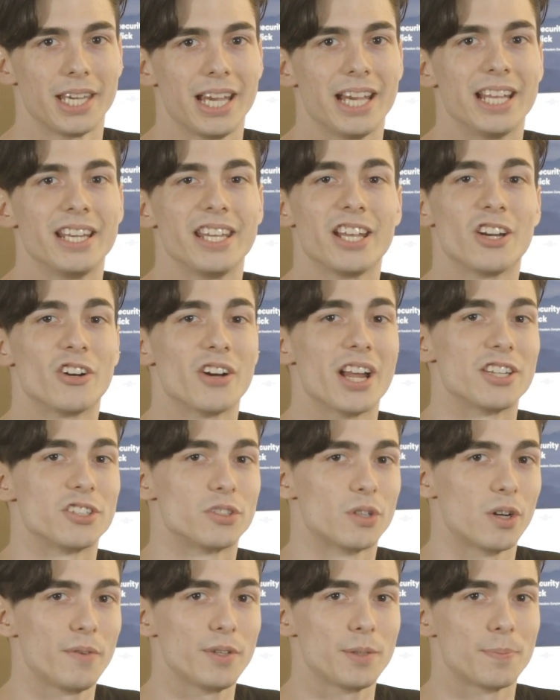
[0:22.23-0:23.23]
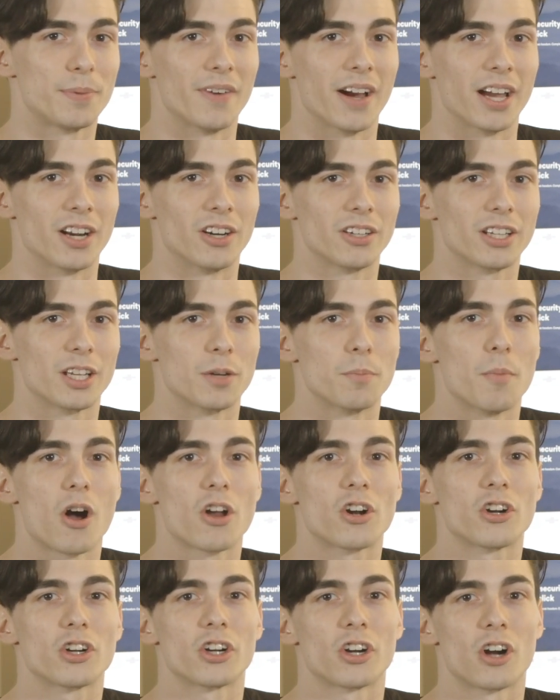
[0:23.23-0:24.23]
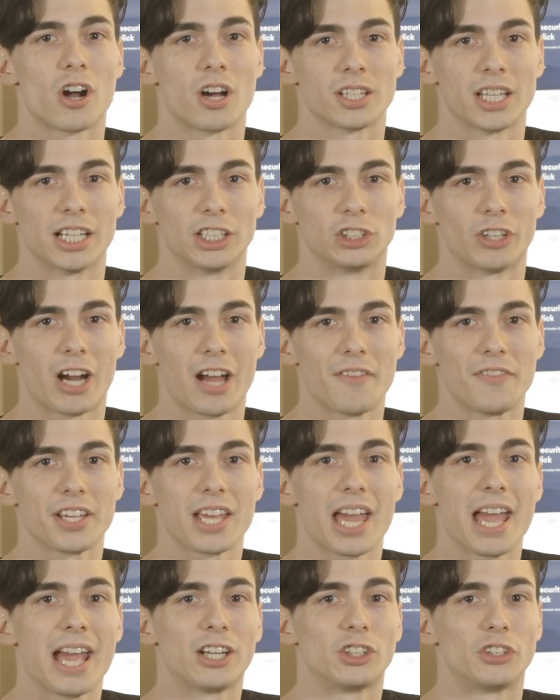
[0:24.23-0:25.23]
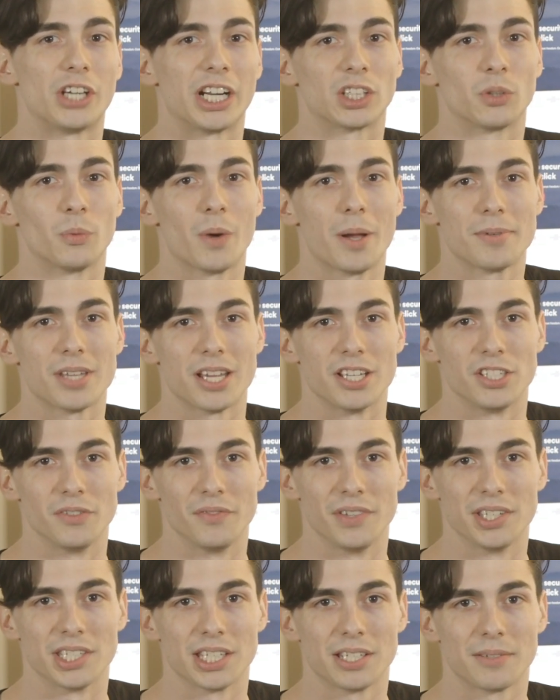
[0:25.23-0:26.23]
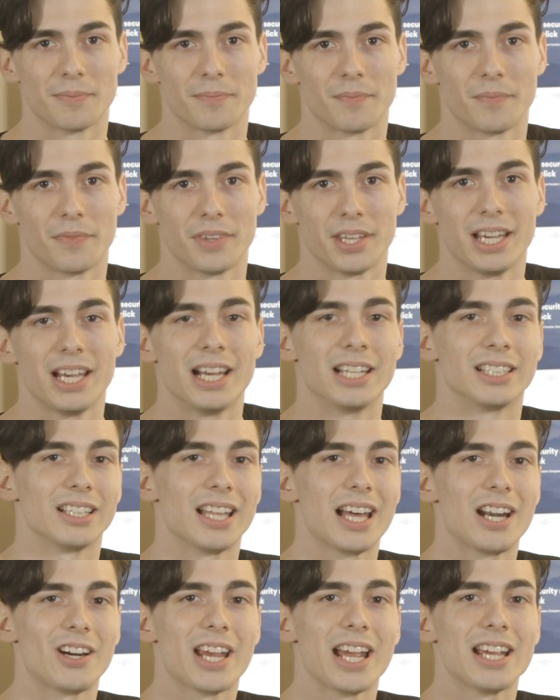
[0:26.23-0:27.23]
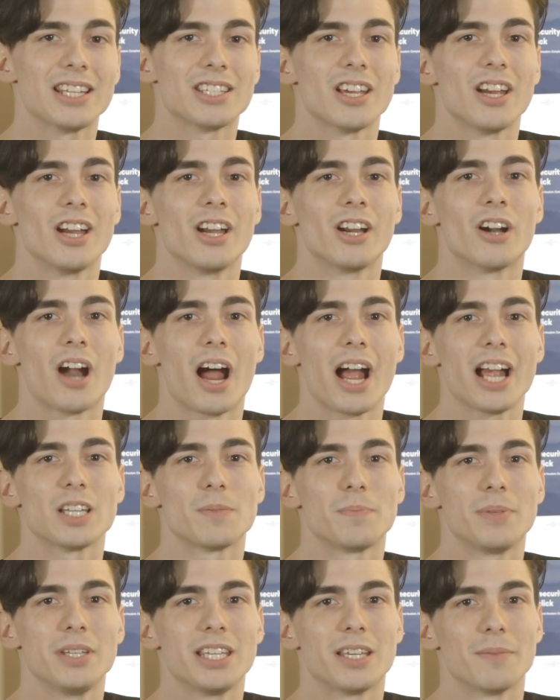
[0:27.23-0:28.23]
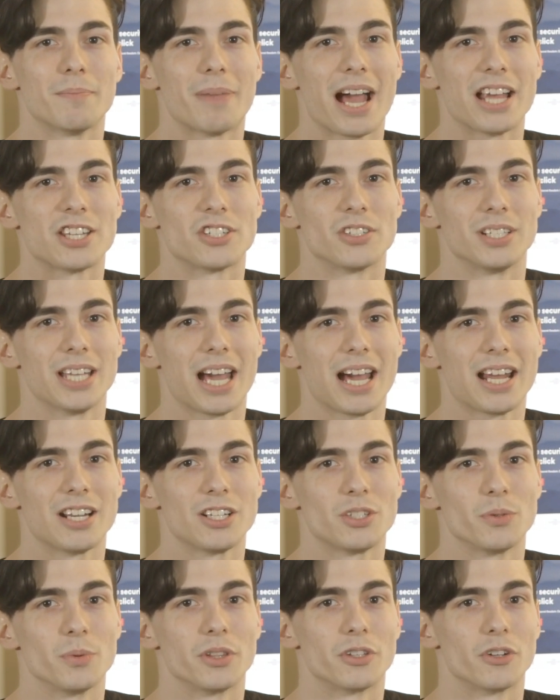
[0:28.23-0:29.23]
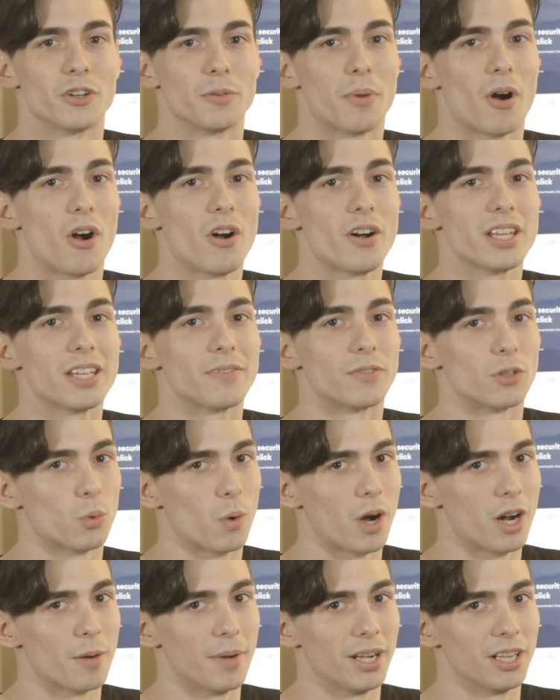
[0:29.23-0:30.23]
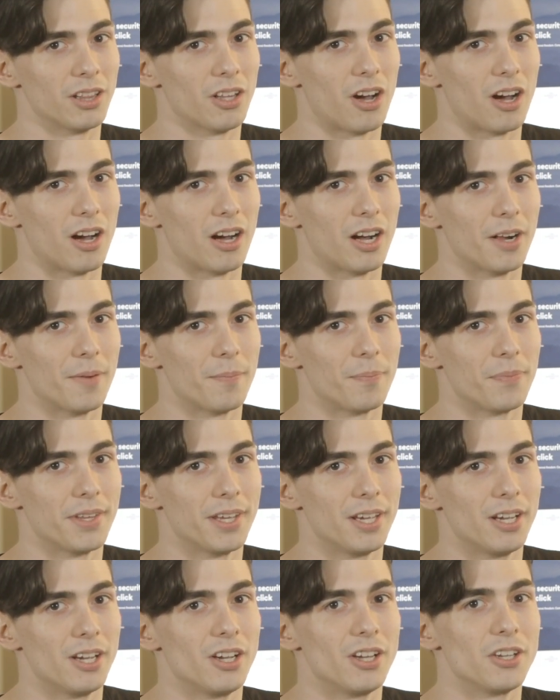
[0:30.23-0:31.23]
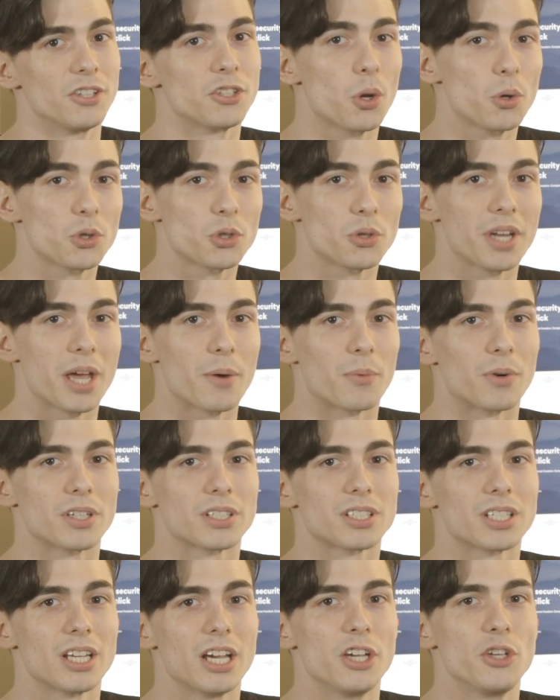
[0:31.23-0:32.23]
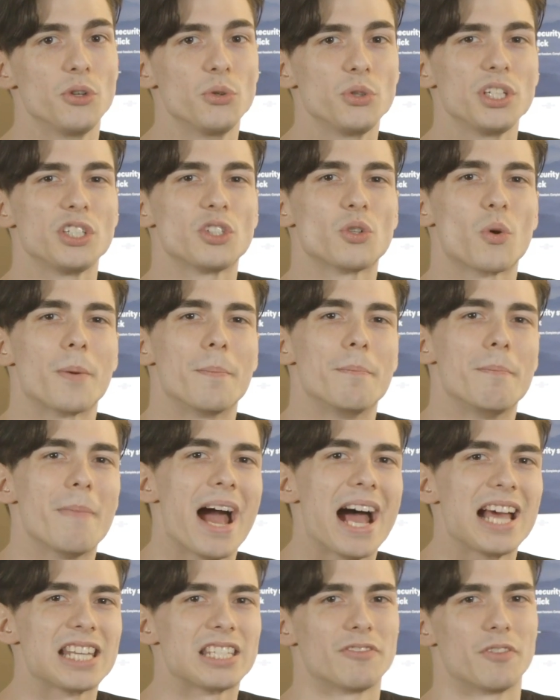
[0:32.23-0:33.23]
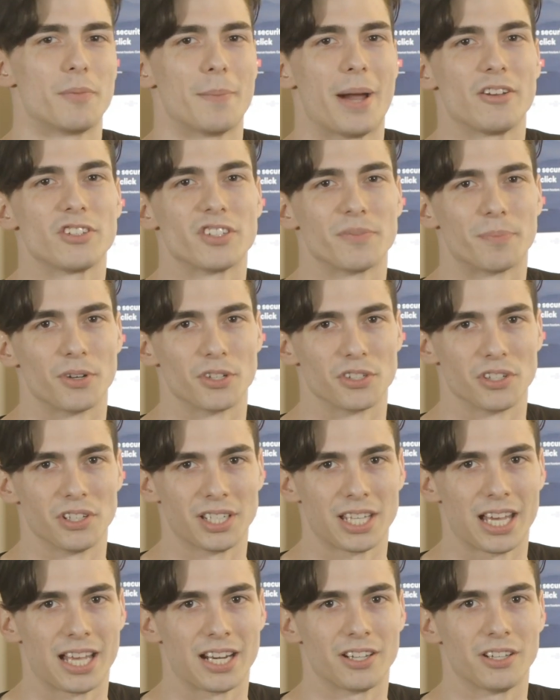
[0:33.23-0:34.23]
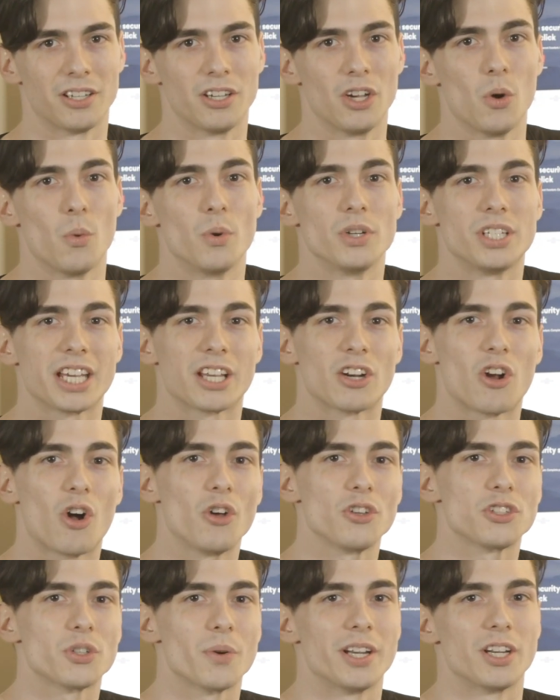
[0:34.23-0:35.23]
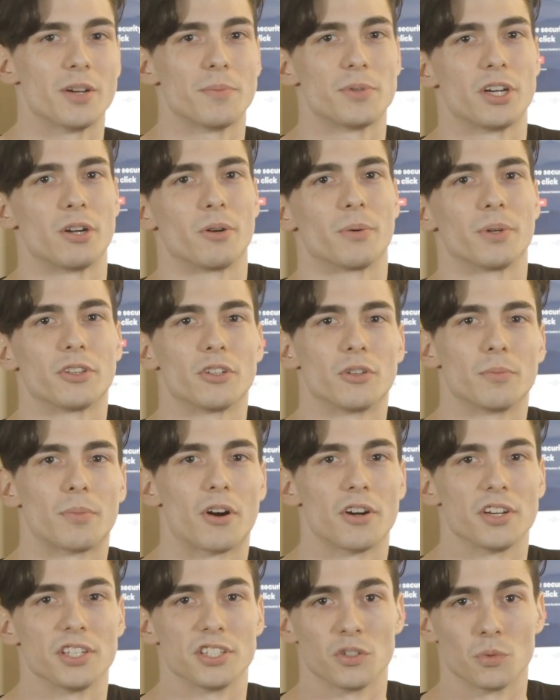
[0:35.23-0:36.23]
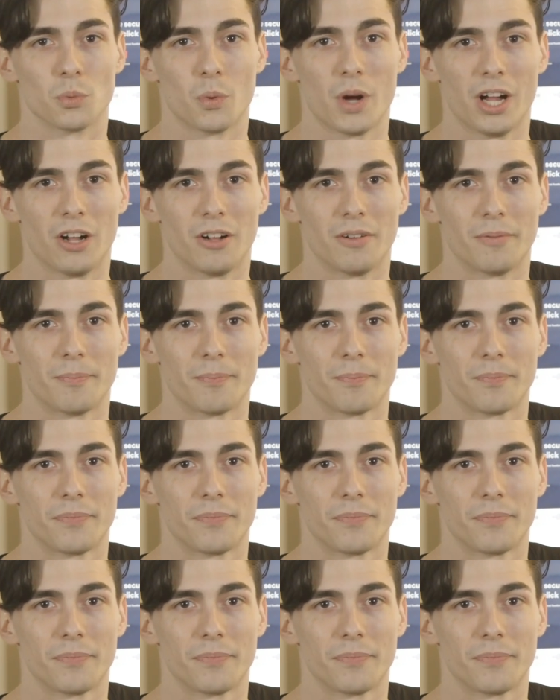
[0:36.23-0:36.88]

An internet service provider can monitor your online traffic and track the websites you visit. In the latter case, your ISP can pass your data to a third party if required by law. Social networks usually store massive amounts of personal data, which they can also end up sharing with third parties as well.